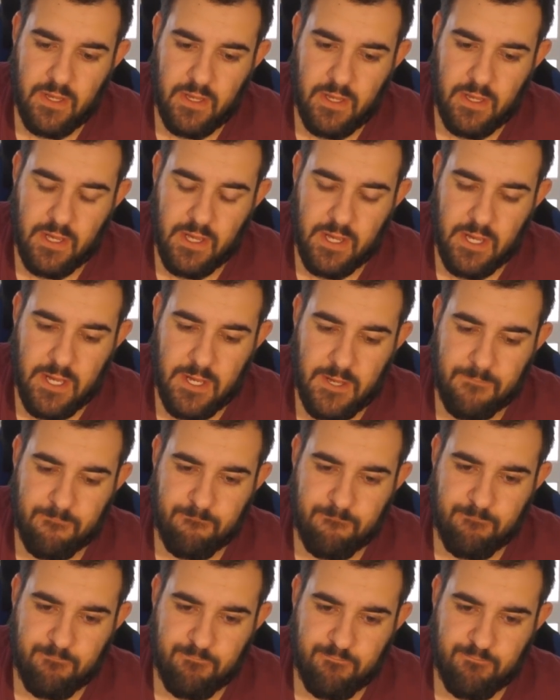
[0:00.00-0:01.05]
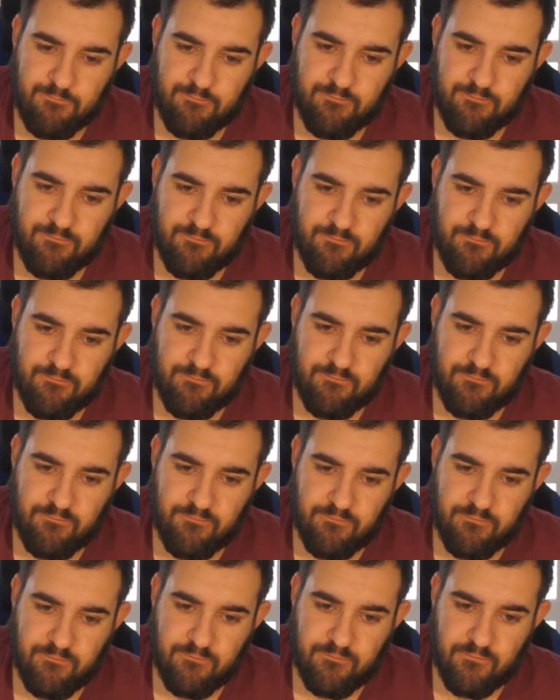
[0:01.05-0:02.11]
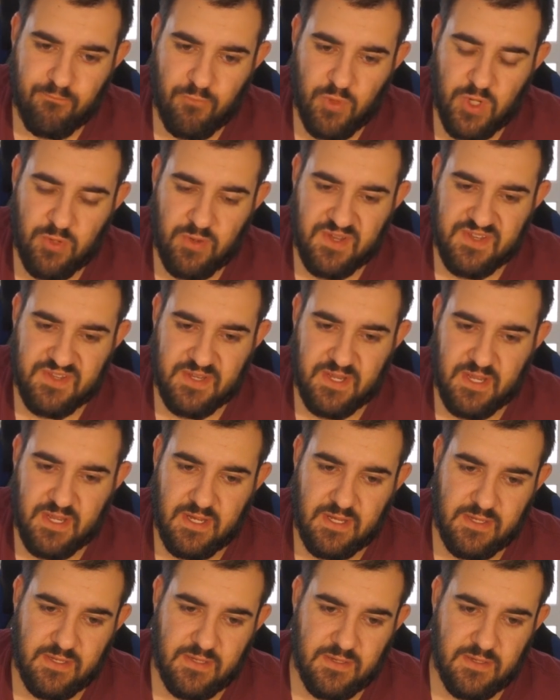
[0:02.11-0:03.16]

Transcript: Um, where do I start?